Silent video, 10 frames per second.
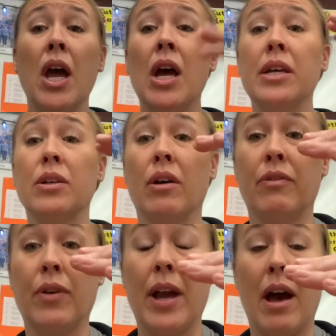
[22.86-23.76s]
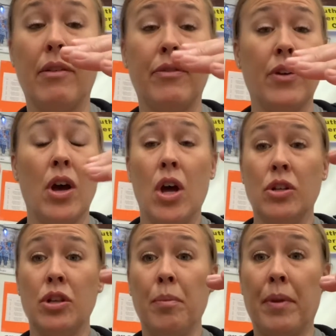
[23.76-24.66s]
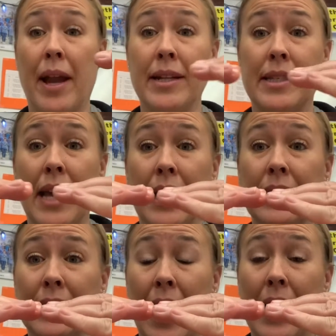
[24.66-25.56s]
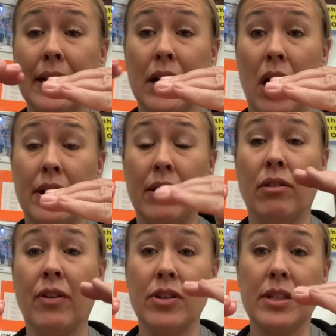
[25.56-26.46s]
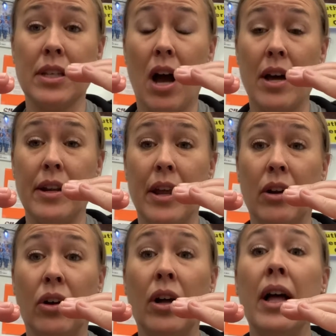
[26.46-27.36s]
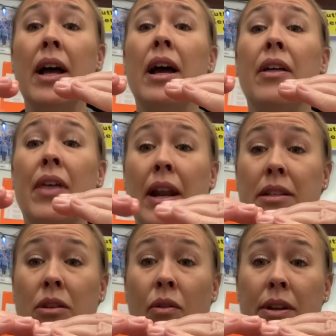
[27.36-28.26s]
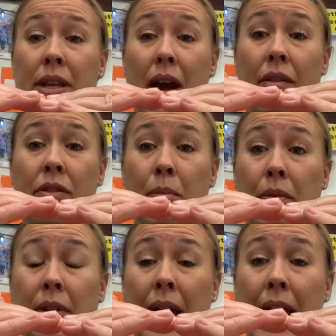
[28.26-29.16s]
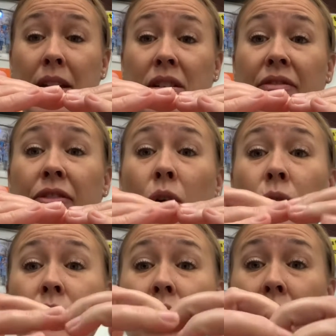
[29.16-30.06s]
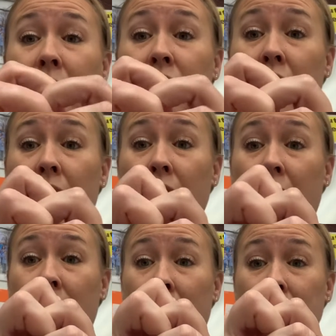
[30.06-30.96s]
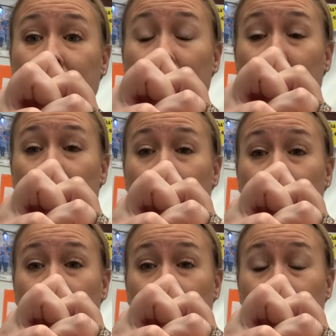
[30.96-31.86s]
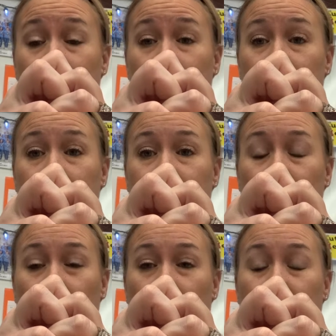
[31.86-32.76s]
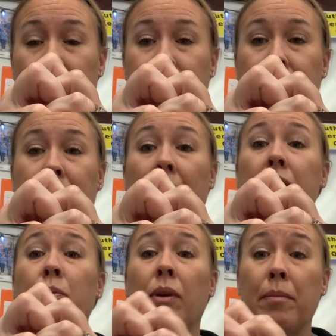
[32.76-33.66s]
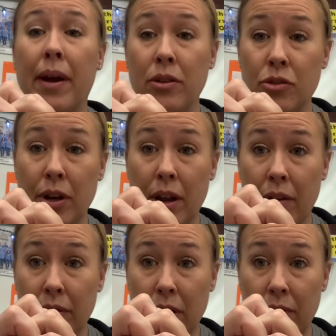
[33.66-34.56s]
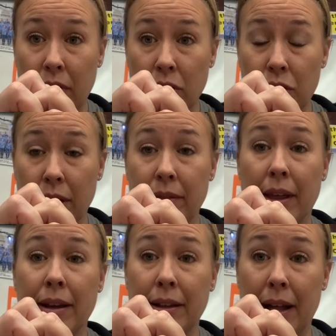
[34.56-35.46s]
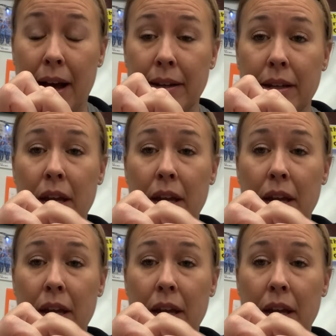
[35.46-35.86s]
So if we have two plates that collide, continental versus continental, that is going to have the land fold on each other, and that is going to make mountains, okay? That is one boundary of a convergent, they collide.